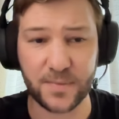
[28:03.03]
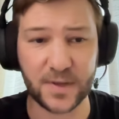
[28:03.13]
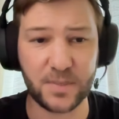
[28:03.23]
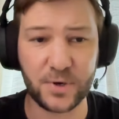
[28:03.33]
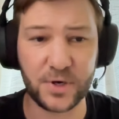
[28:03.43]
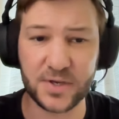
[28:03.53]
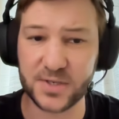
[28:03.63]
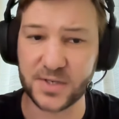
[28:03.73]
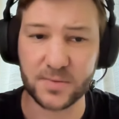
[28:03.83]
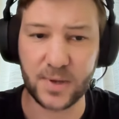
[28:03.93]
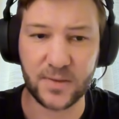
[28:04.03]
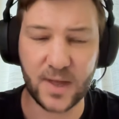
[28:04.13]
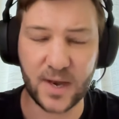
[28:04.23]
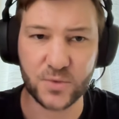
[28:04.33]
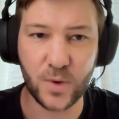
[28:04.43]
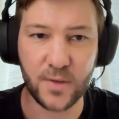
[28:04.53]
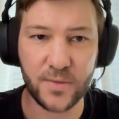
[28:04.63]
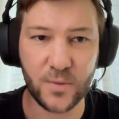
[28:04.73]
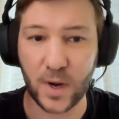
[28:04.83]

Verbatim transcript: something to produce doesn't mean that it's worth